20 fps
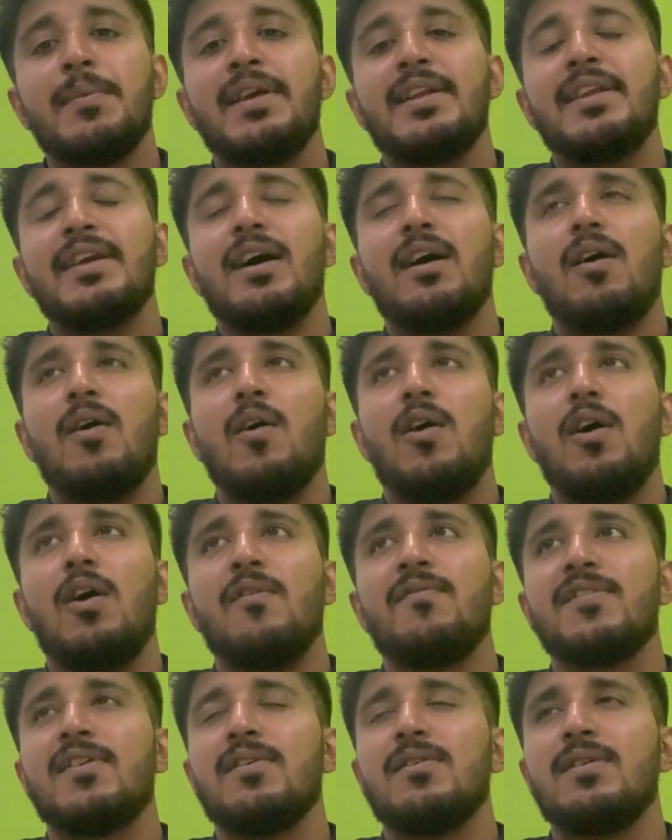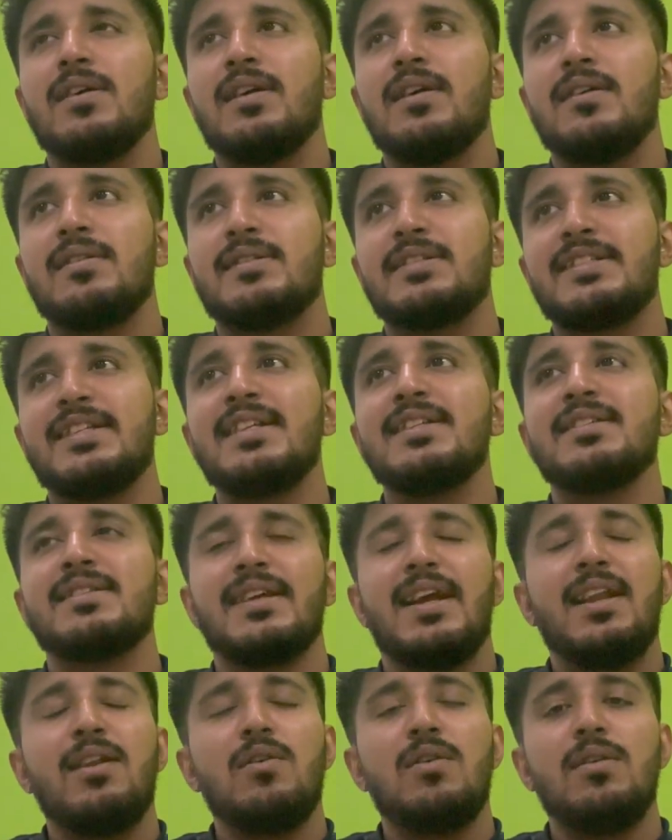India, of course, uh, since
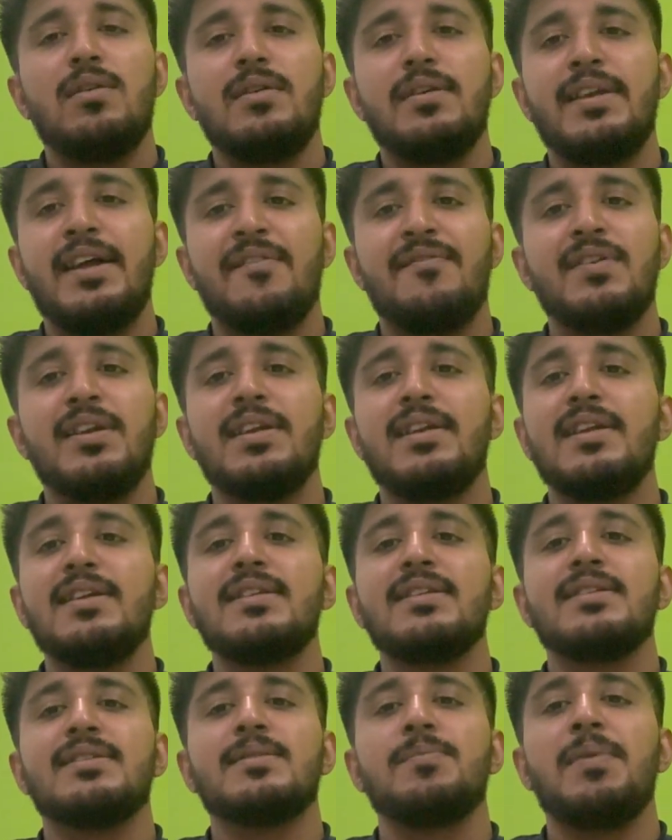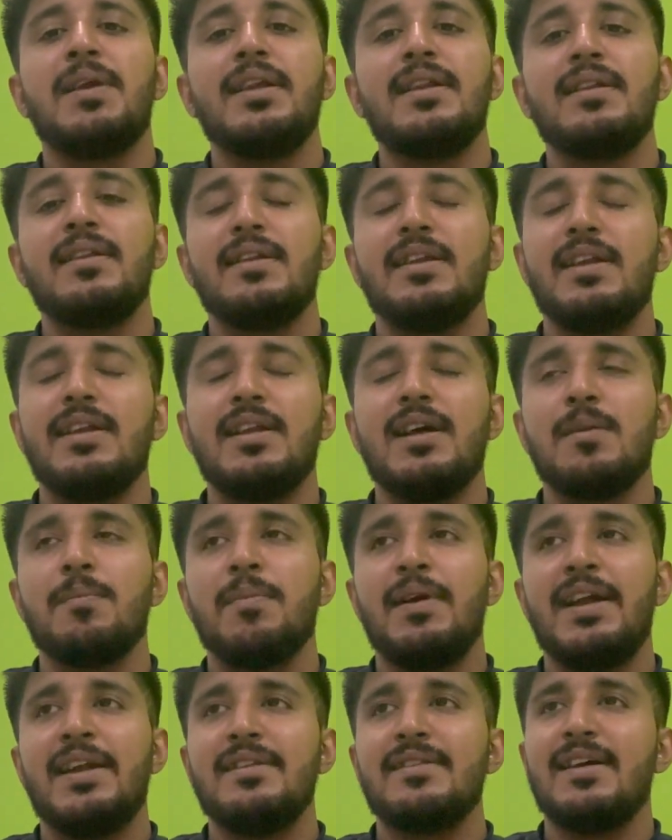childhood, definitely it's been in our
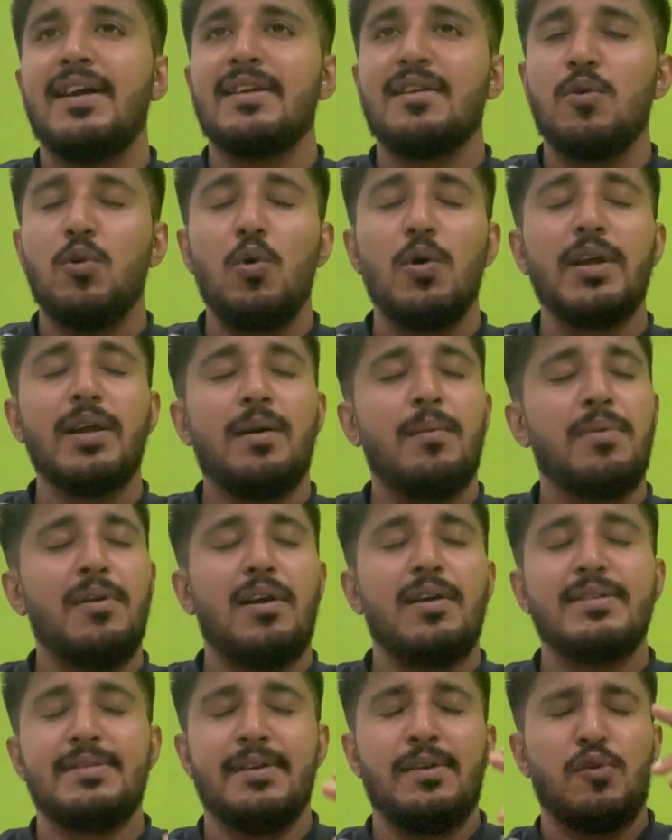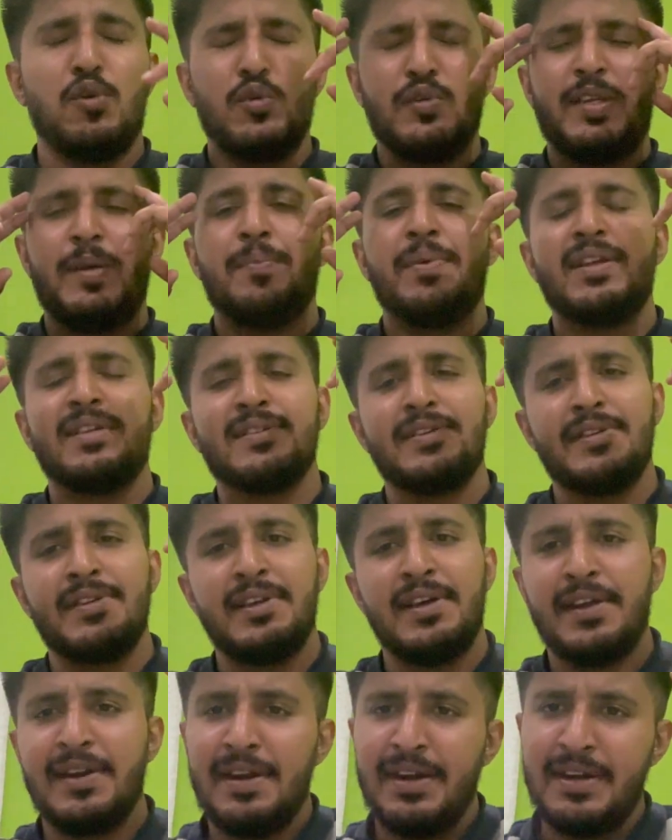mind that going abroad is a rosy picture
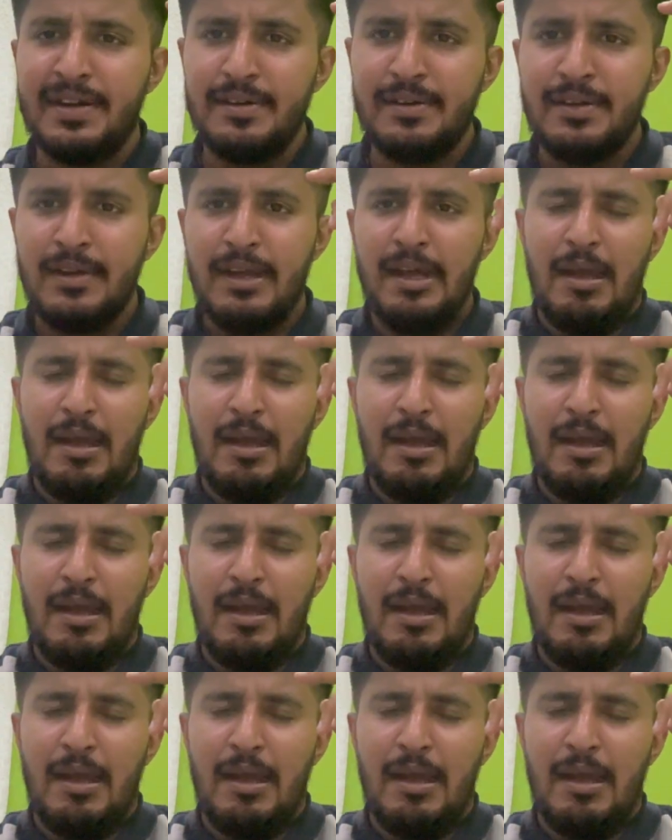in our head.